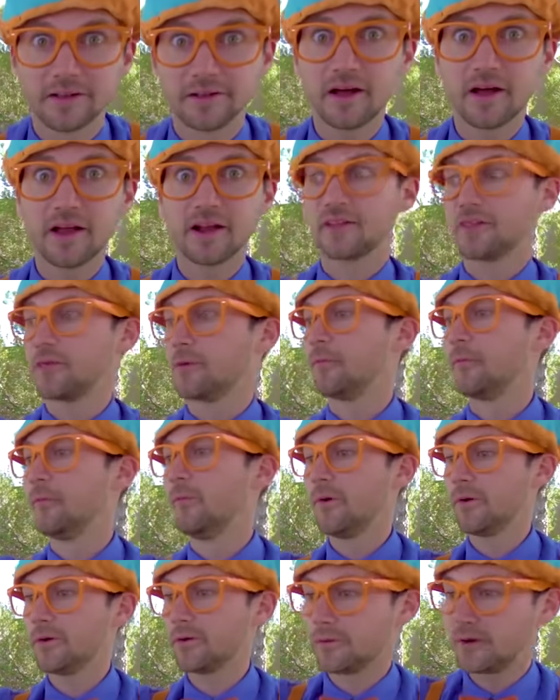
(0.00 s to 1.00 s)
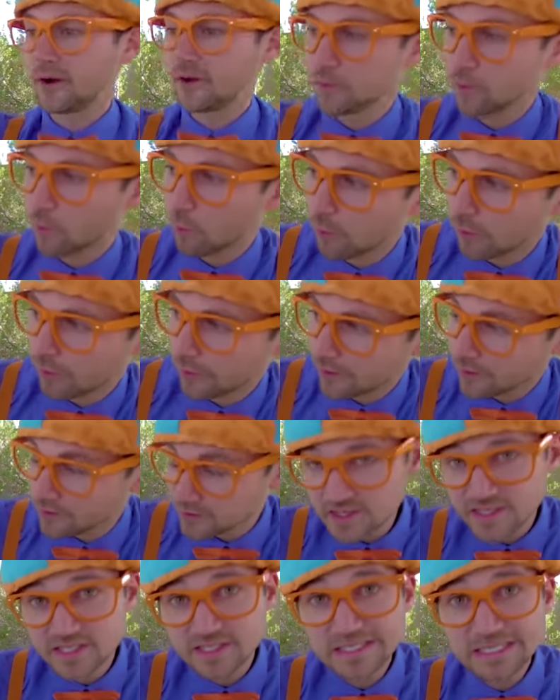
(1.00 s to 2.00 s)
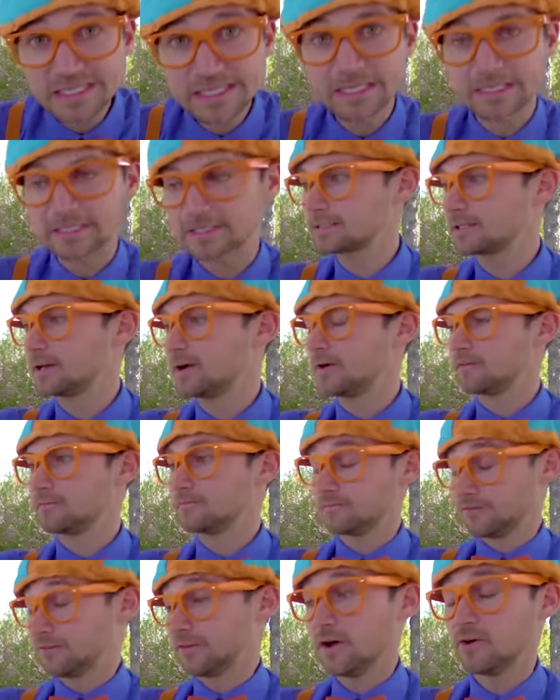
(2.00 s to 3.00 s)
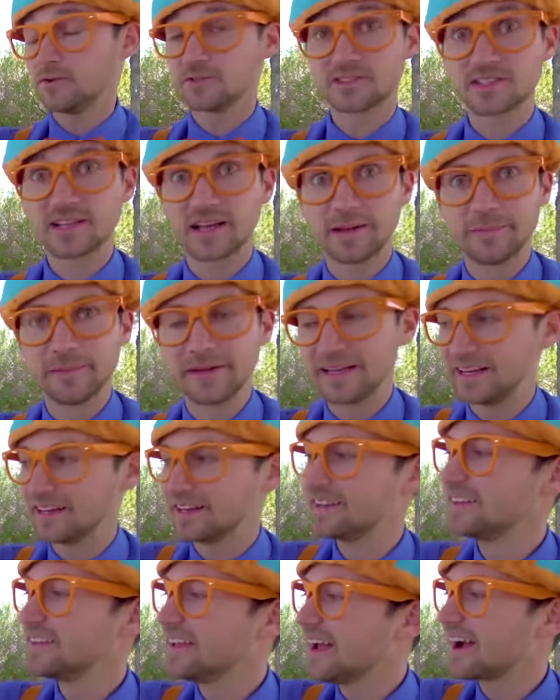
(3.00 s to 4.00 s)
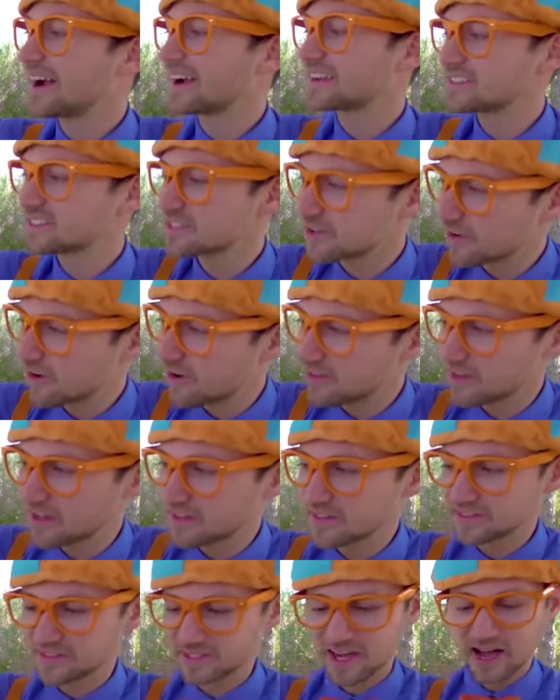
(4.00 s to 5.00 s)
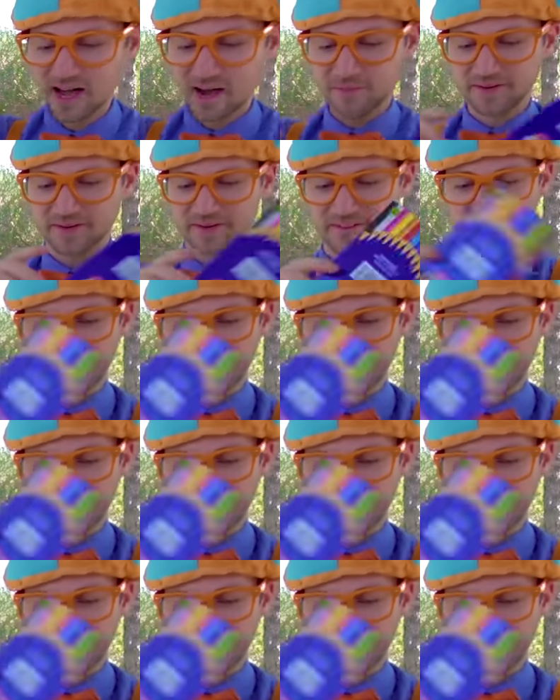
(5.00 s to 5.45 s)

a lot of the wood around the world sink, or floats, I mean. Yeah, because they're all on the top.